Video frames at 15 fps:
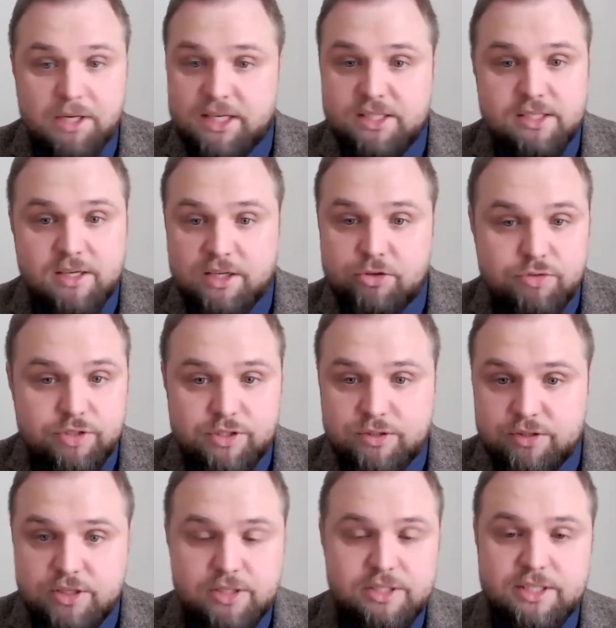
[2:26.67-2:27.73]
Please
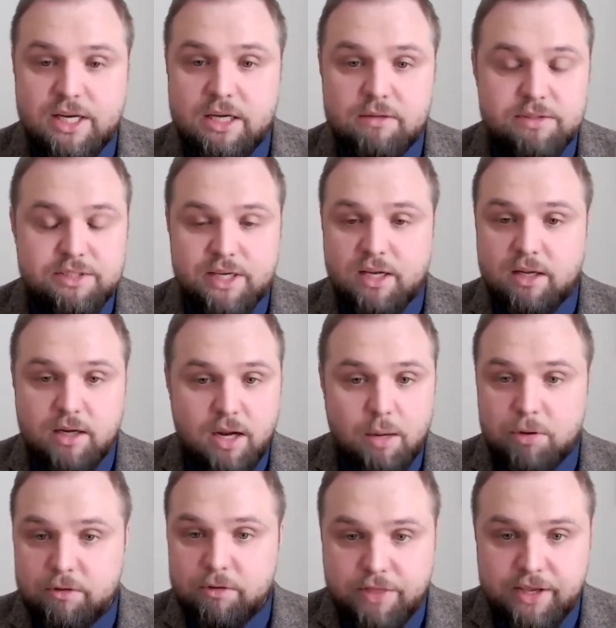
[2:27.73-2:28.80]
introduce yourself. Say a
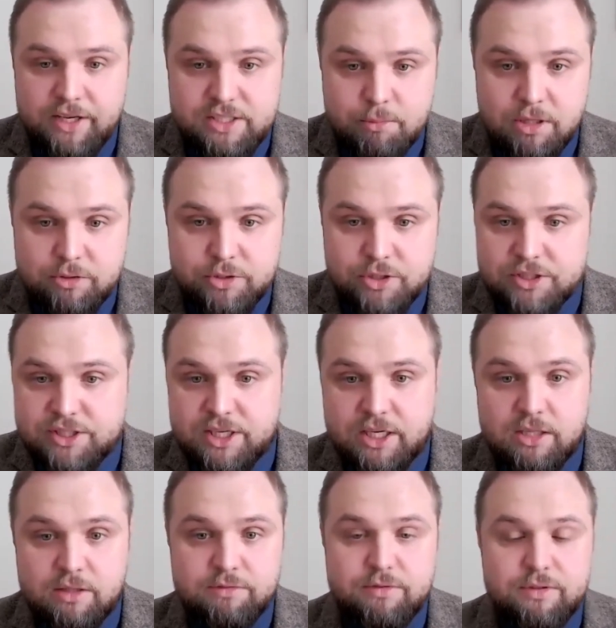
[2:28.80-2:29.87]
couple of things about
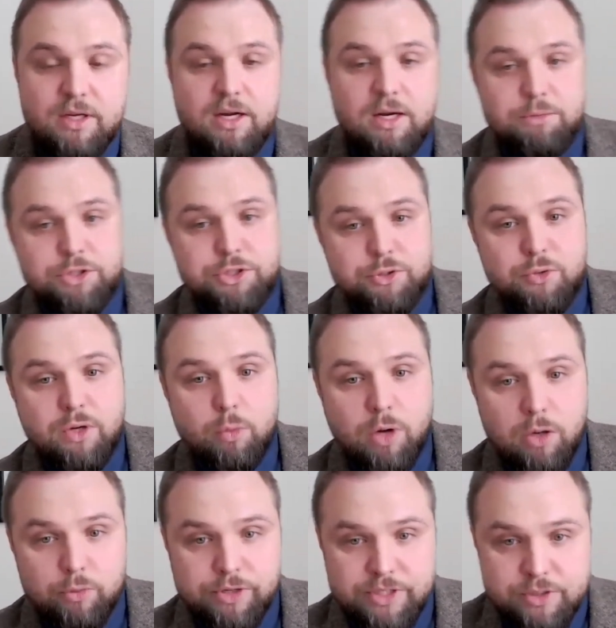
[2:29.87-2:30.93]
yourself. I'm sure
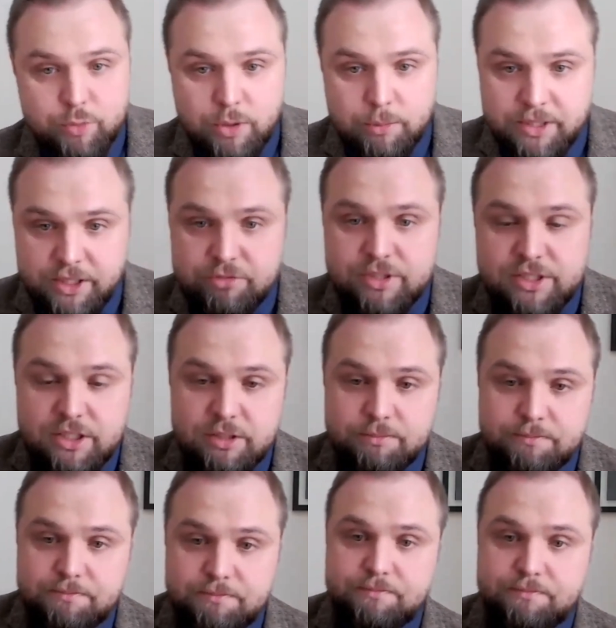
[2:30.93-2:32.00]
our audience will be interested.